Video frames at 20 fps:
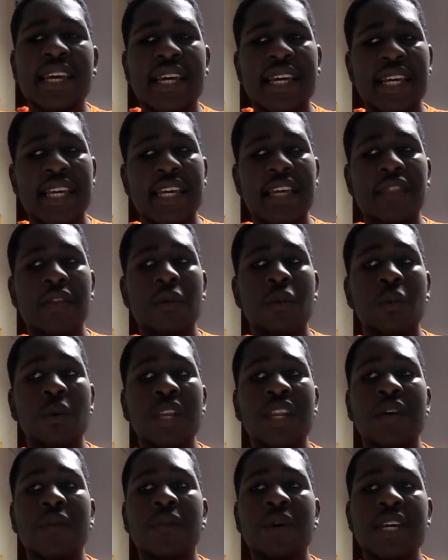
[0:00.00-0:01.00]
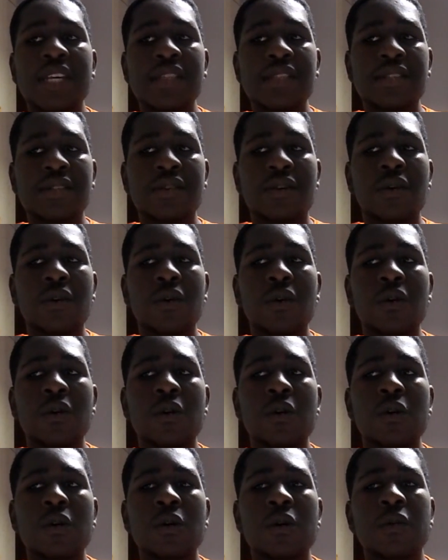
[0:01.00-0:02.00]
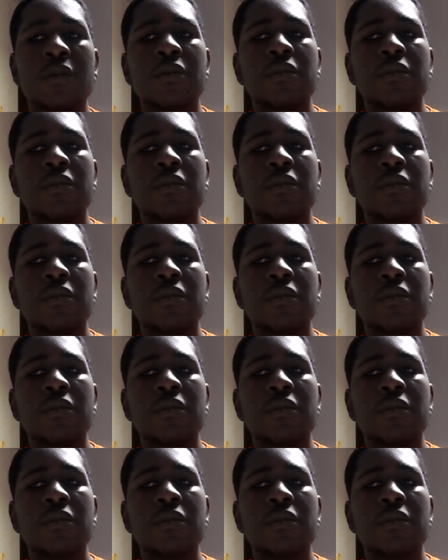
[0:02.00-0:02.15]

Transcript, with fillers: either Wally West or